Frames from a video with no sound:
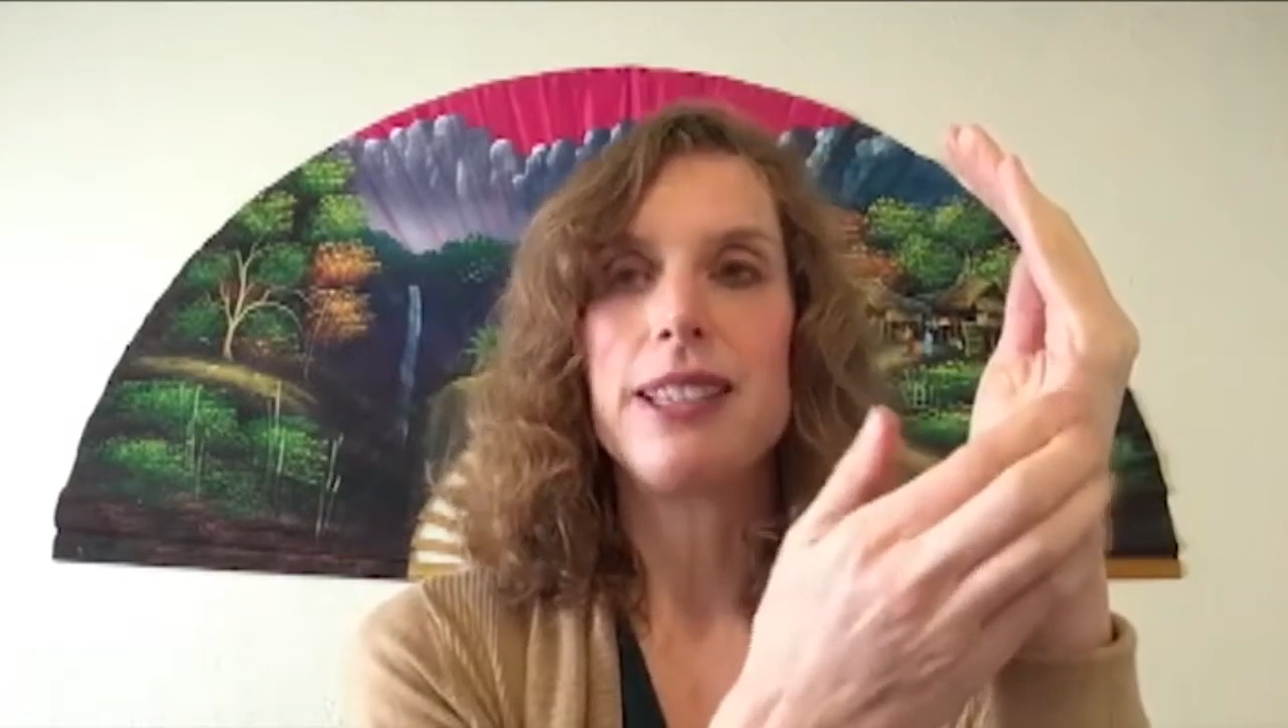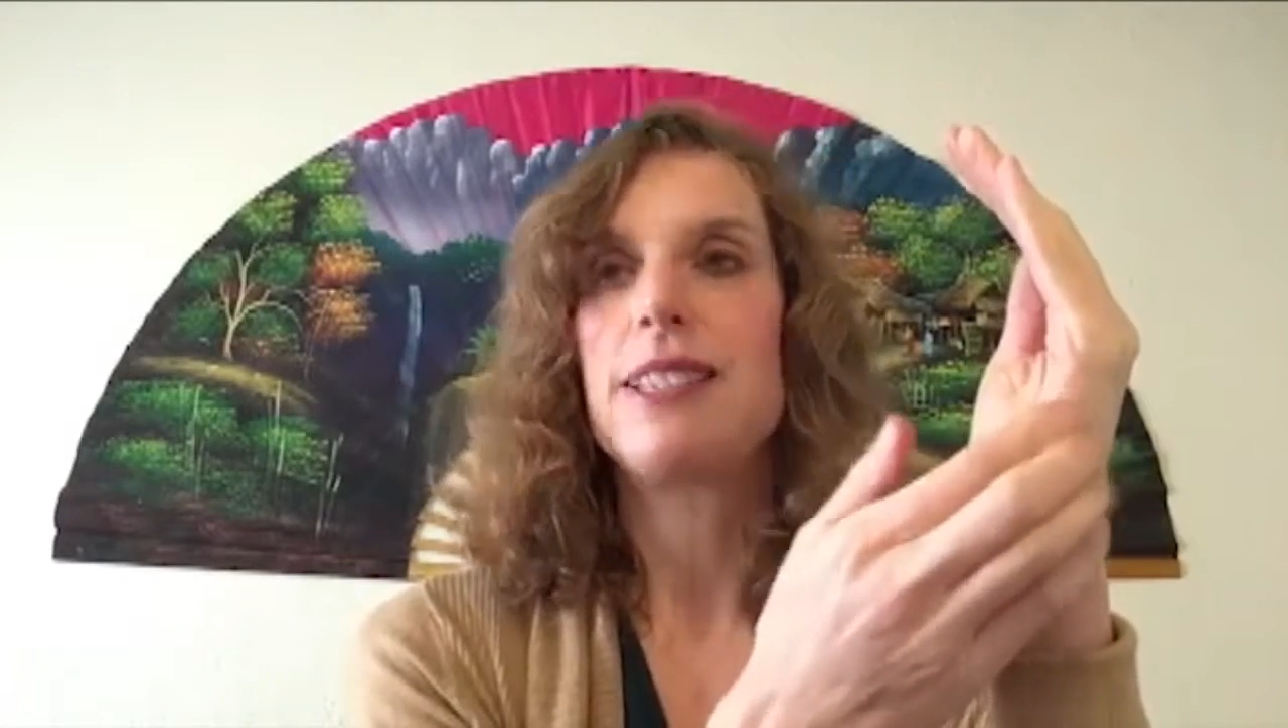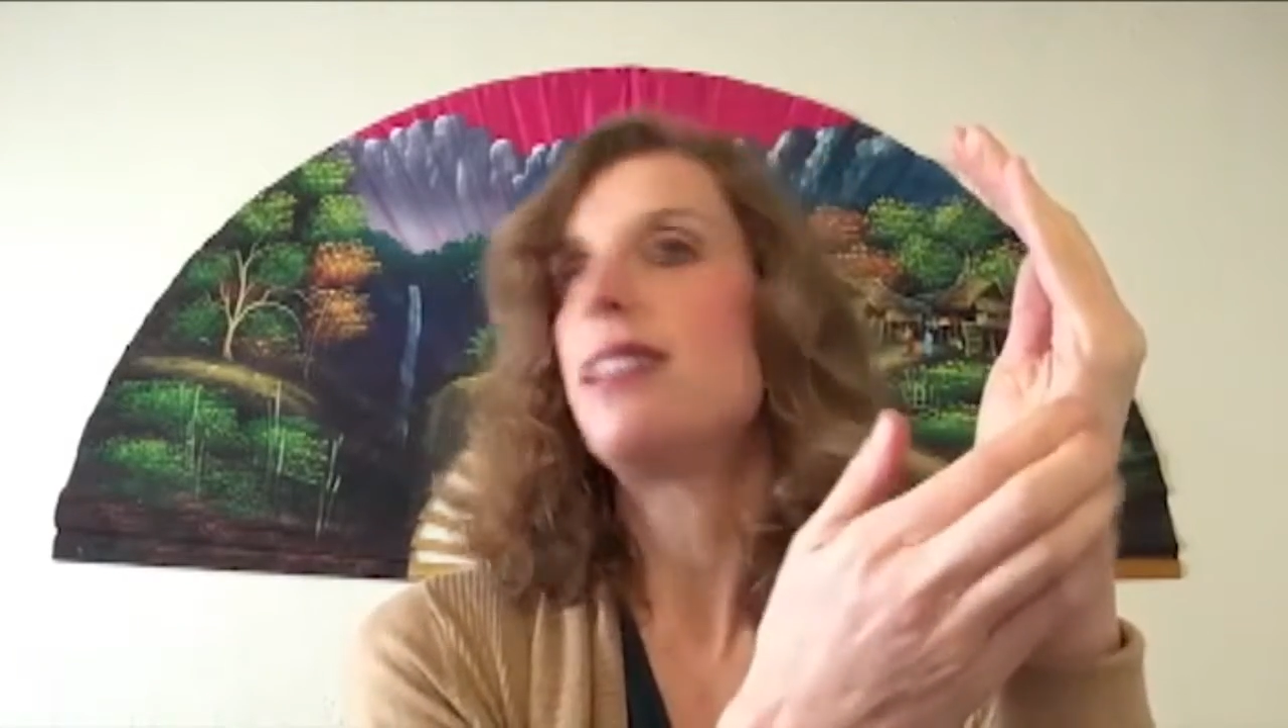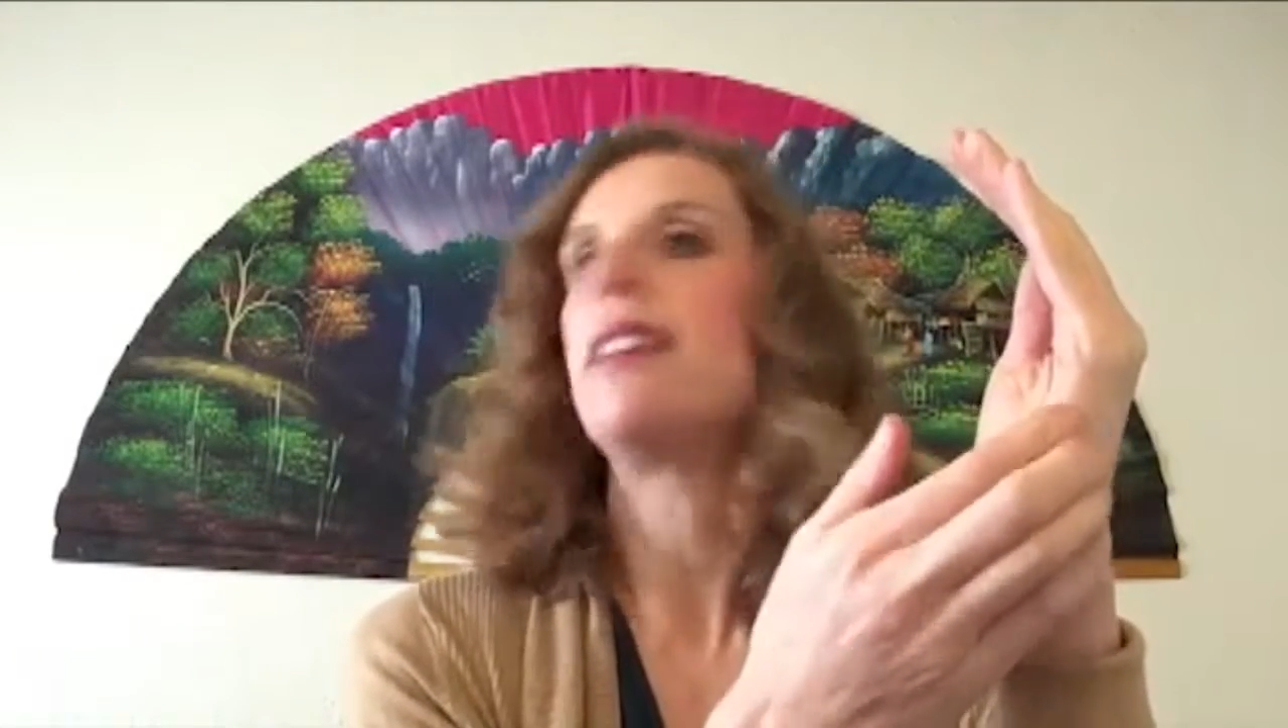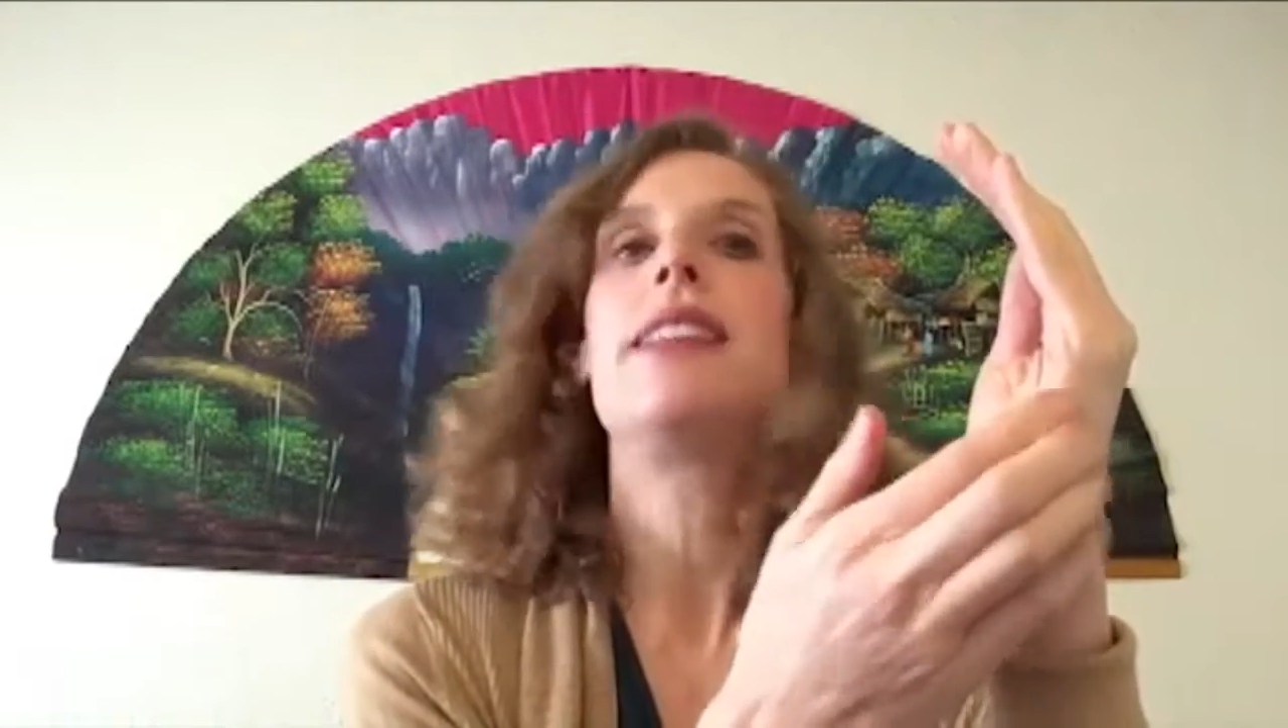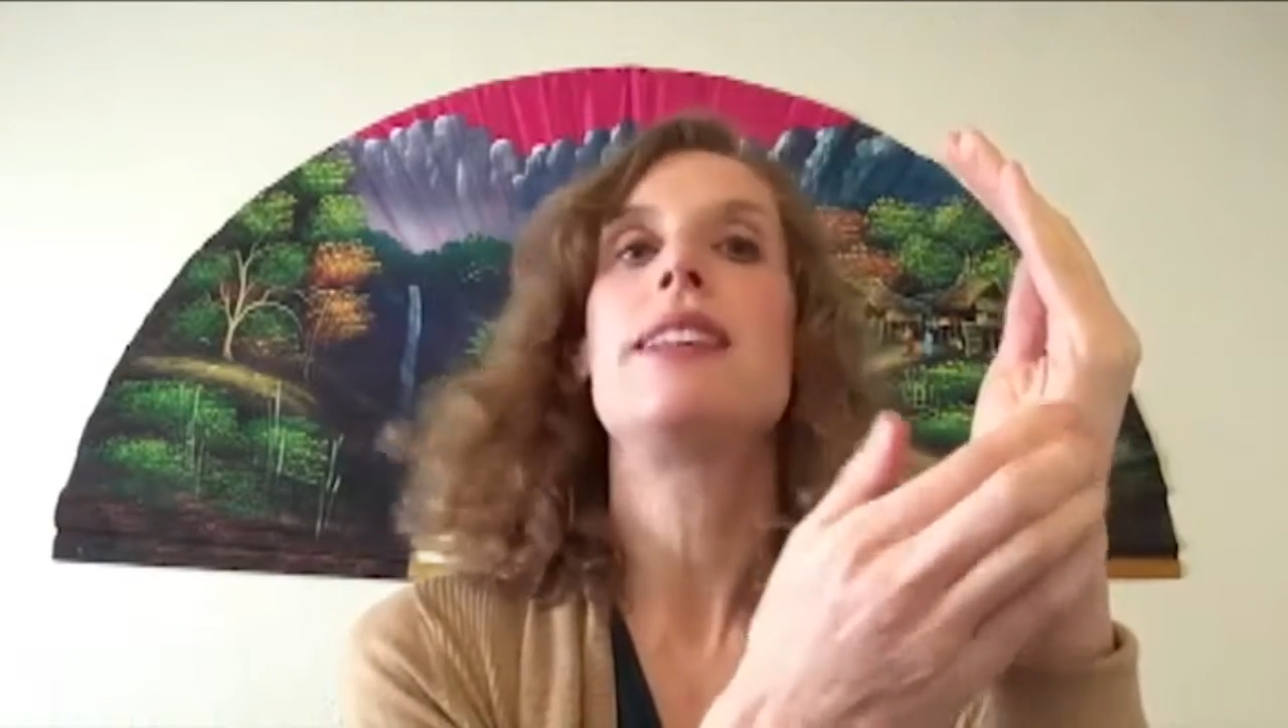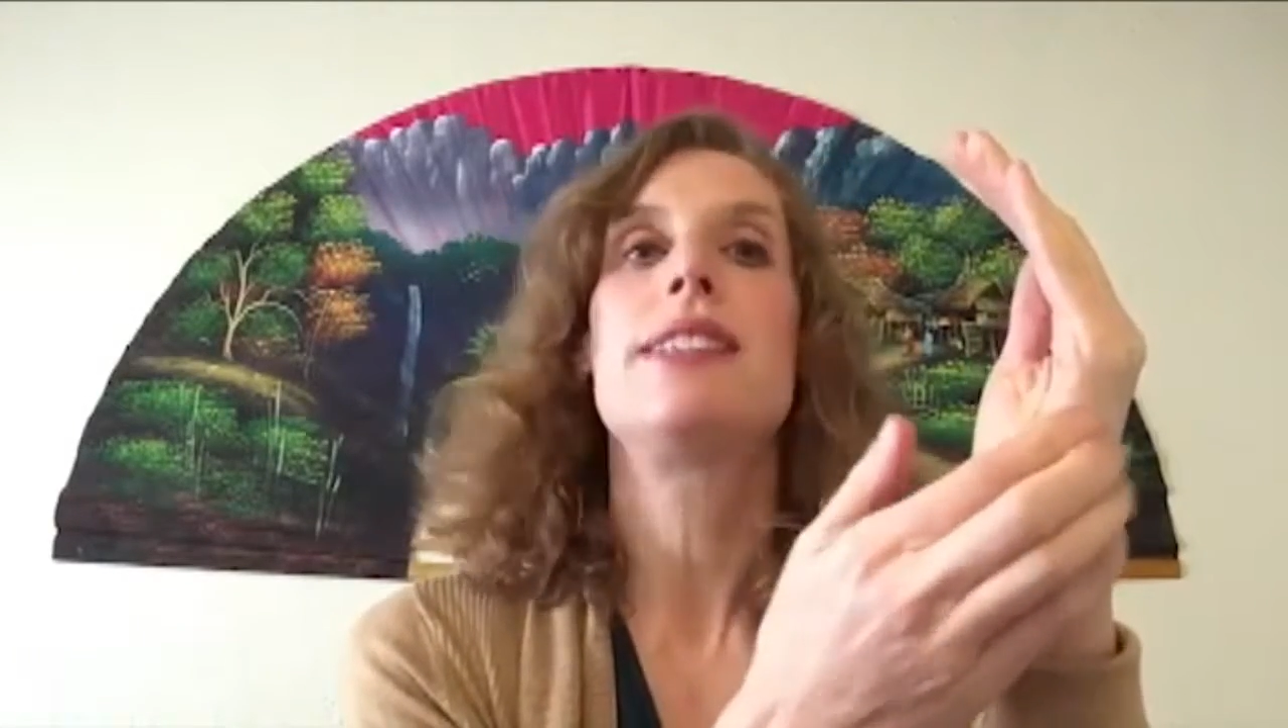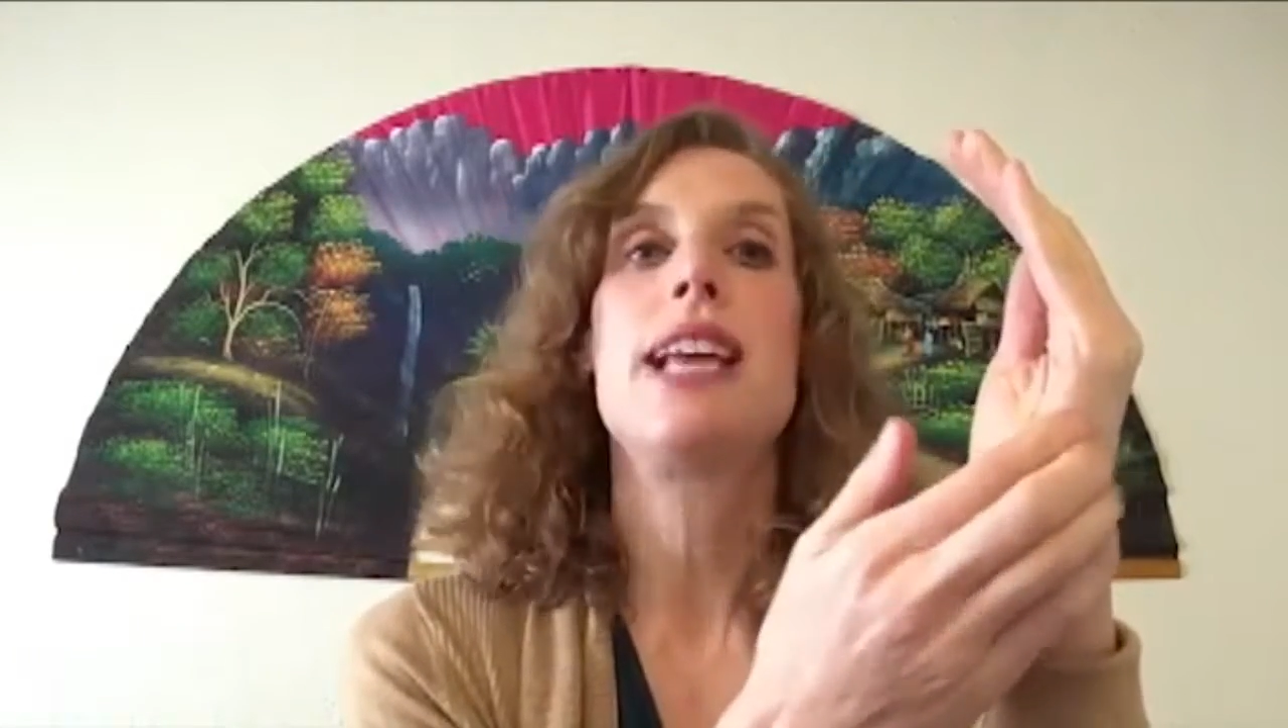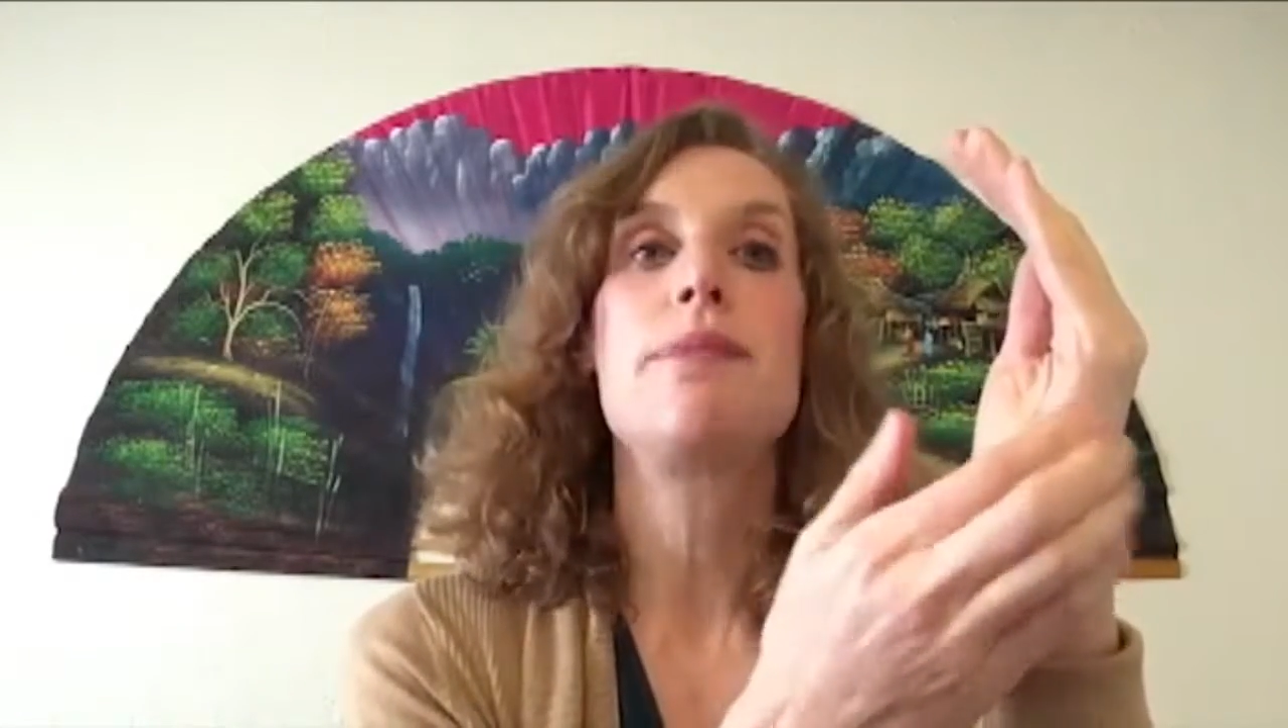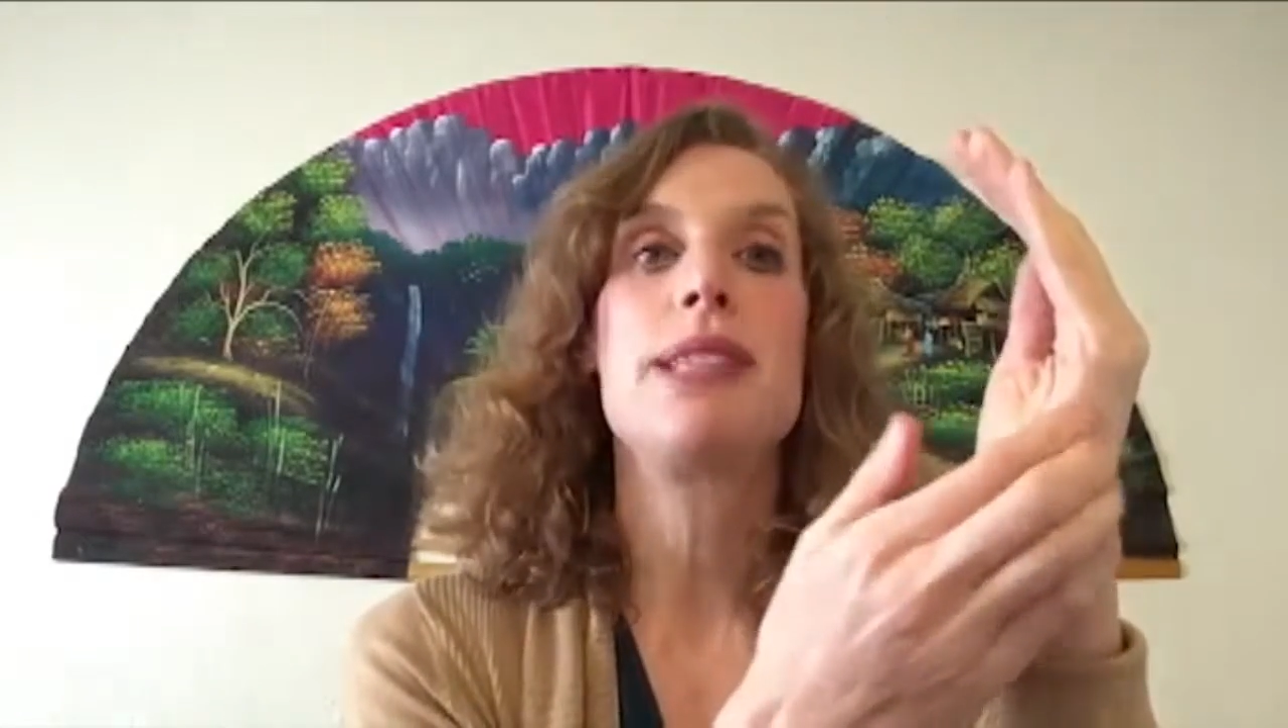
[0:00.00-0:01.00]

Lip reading: the setup